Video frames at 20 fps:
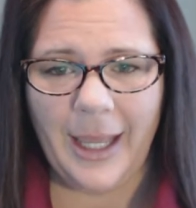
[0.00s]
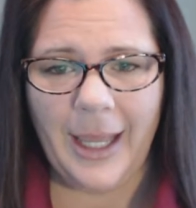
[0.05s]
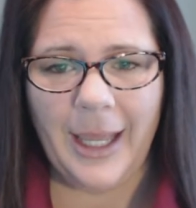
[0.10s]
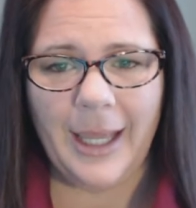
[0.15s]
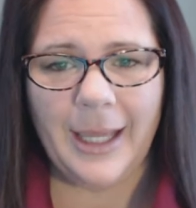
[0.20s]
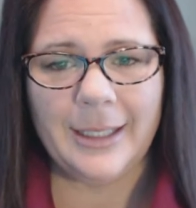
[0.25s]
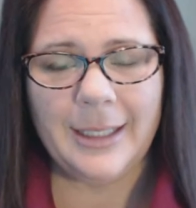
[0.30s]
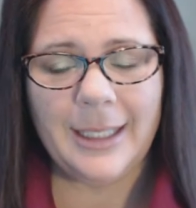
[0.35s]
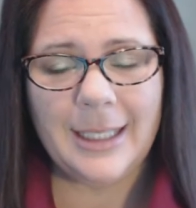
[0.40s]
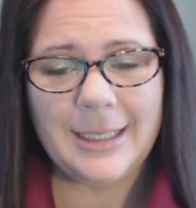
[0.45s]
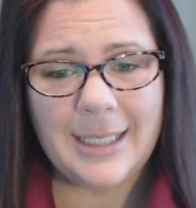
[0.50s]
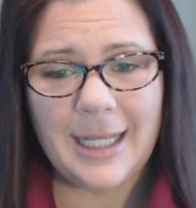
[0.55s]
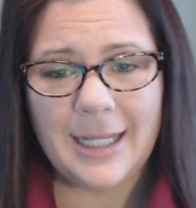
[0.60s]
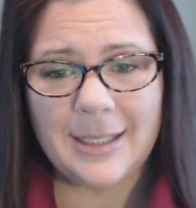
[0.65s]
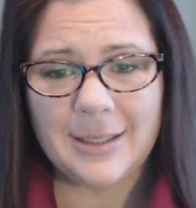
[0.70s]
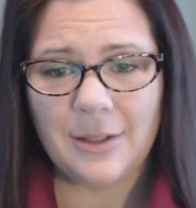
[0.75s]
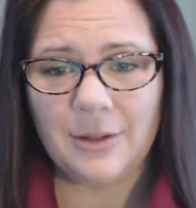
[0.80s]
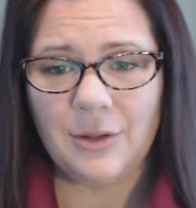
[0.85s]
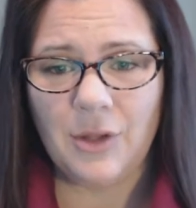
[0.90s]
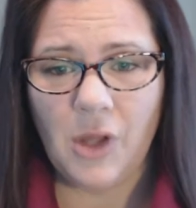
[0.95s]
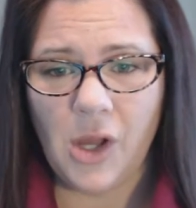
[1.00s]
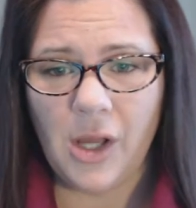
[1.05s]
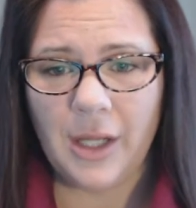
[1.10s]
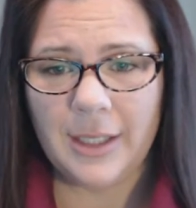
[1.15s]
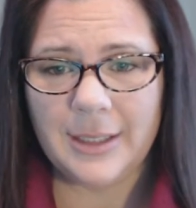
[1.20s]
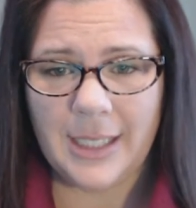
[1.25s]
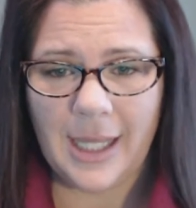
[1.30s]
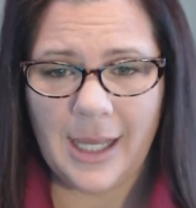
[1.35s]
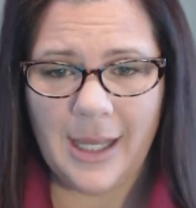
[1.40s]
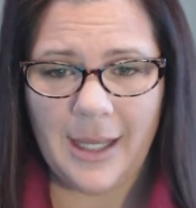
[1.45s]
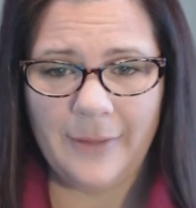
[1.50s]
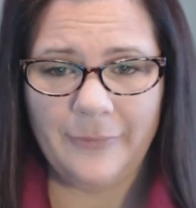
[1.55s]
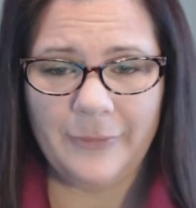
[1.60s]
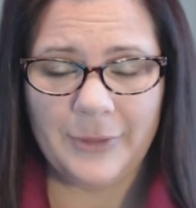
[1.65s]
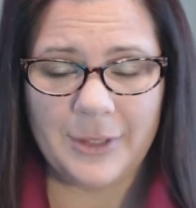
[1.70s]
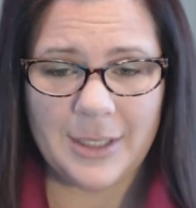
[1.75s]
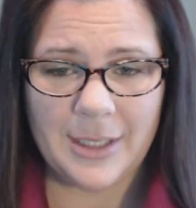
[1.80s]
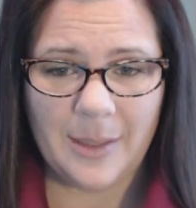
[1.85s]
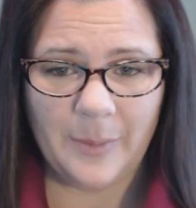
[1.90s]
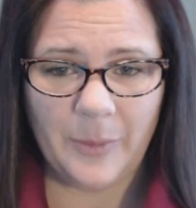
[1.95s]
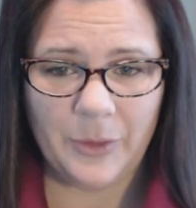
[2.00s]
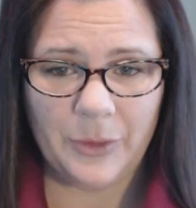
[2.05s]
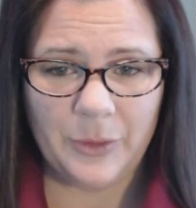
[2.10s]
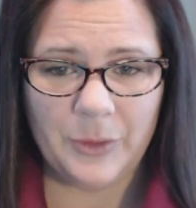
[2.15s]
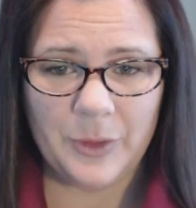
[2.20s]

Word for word: And it takes a long time for someone